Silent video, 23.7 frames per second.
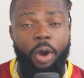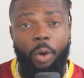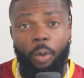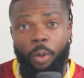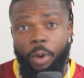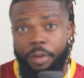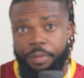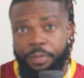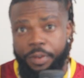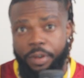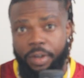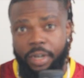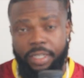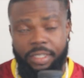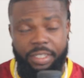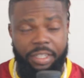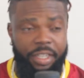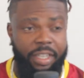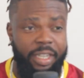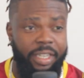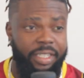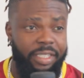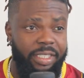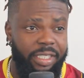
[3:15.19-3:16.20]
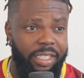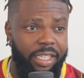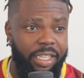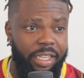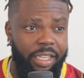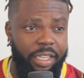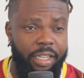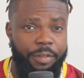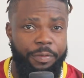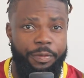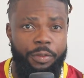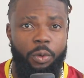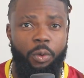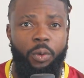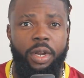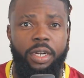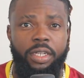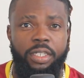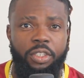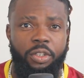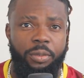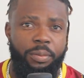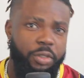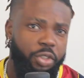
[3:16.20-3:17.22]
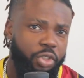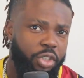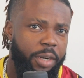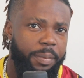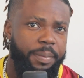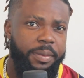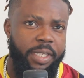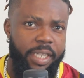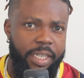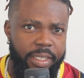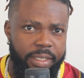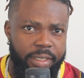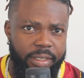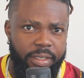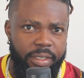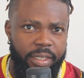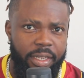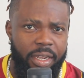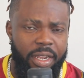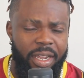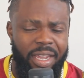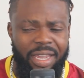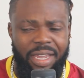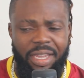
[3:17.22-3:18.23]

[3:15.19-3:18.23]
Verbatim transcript: However, as you can see, if you watch some drop test,